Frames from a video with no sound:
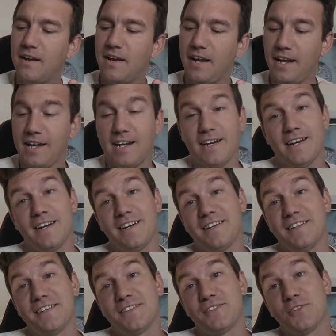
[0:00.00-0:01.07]
And
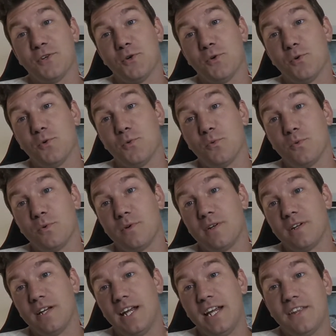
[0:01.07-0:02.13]
so
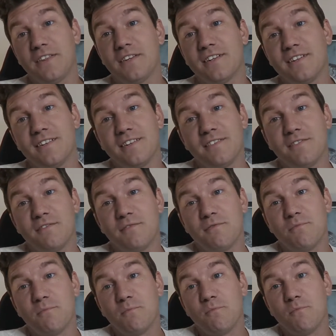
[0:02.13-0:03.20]
Eithan
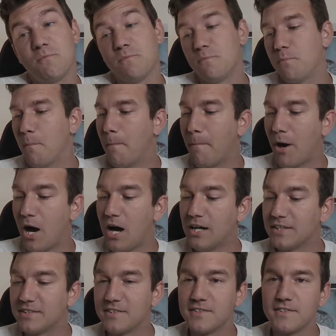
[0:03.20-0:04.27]

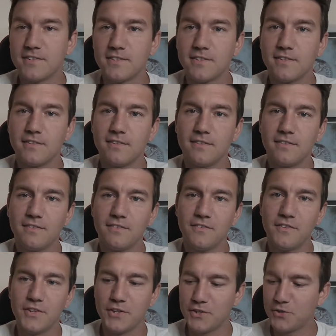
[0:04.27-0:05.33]
bonds
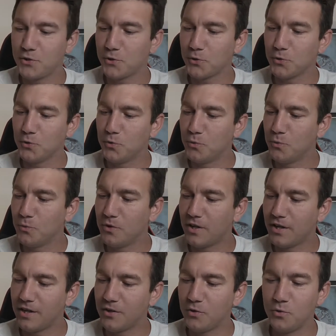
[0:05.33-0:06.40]
the turtle,
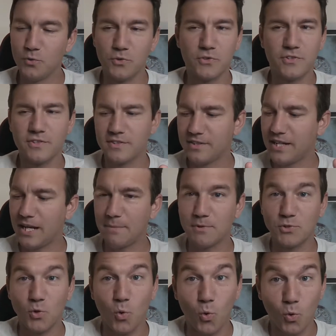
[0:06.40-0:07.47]
uh, whose name
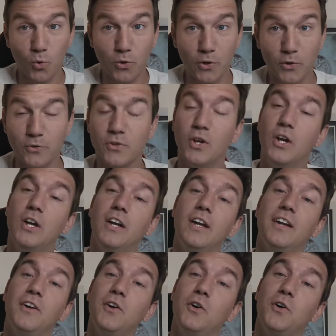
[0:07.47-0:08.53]
is Orthos,
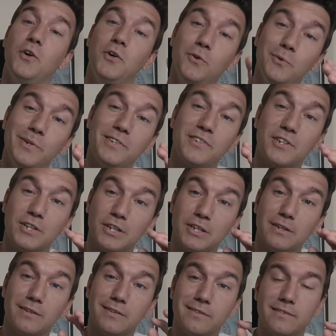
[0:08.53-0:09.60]
who is
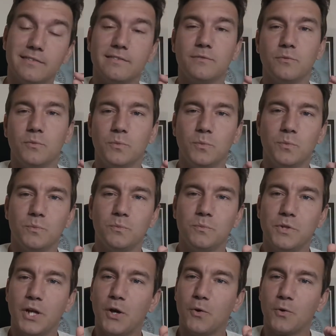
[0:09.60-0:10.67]

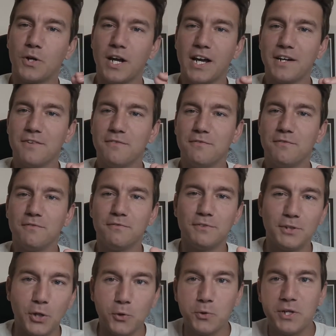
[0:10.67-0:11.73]
you know, kind of
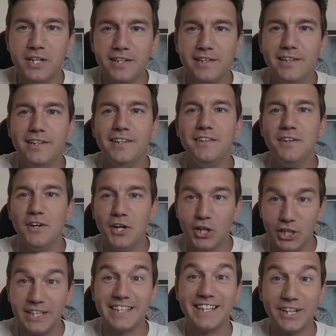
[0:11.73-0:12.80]
low key
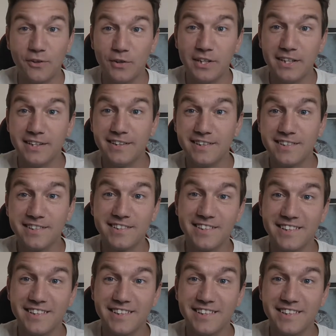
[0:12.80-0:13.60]
hilarious